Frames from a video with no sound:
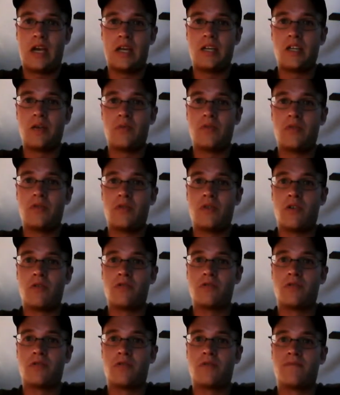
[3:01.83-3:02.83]
A.W.
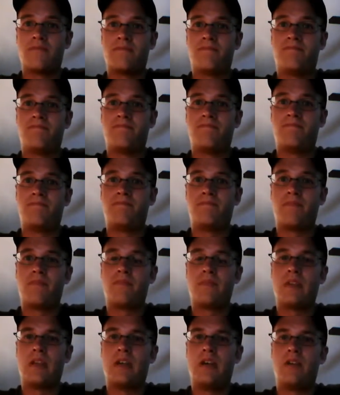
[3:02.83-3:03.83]
Tozer.
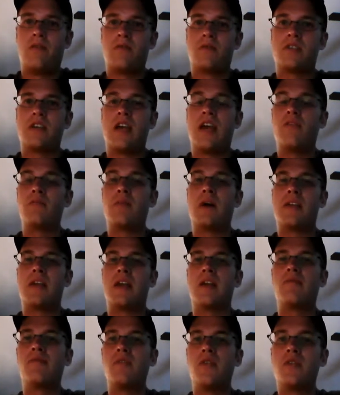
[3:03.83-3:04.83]
Saved by
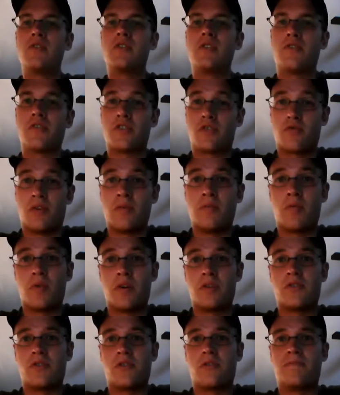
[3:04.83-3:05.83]
the influence of a street
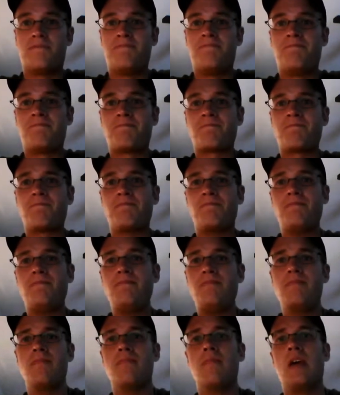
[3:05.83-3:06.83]
preacher.
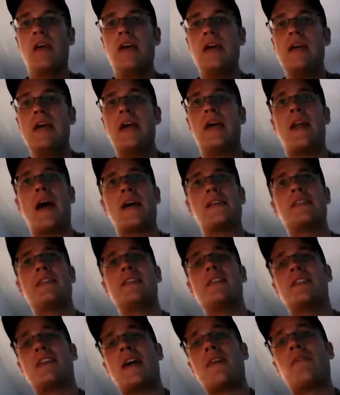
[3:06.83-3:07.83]
In
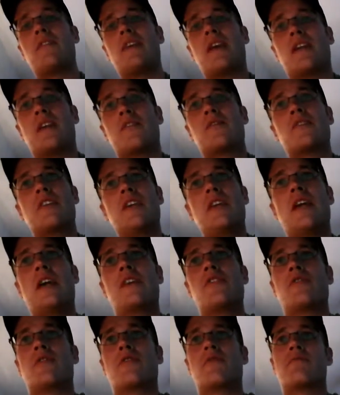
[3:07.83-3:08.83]
1970, another
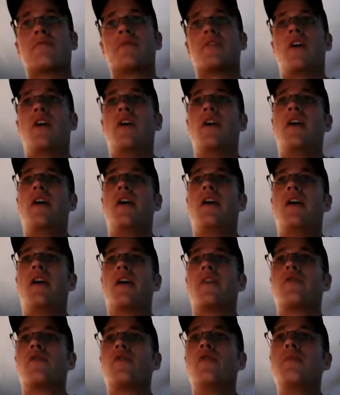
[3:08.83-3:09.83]
teenager
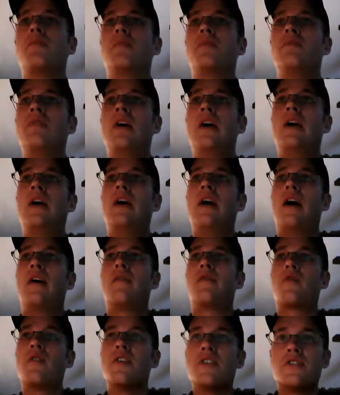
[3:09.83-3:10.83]
saw a group
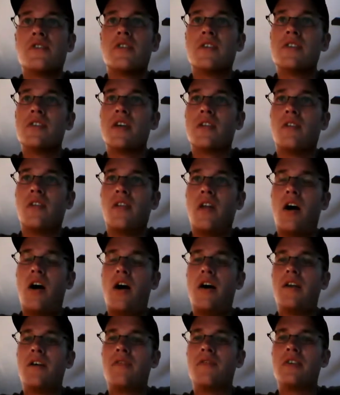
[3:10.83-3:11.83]
of Christians on the
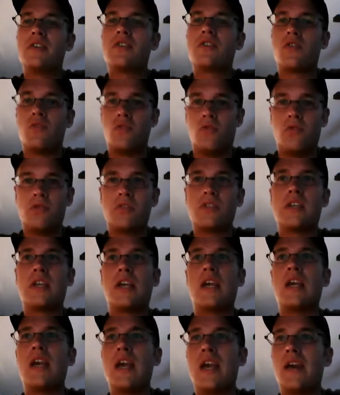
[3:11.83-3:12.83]
lawn of his school
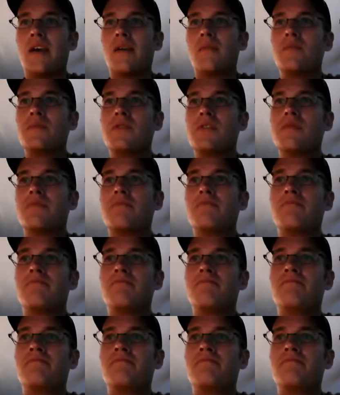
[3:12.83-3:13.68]
singing hymns,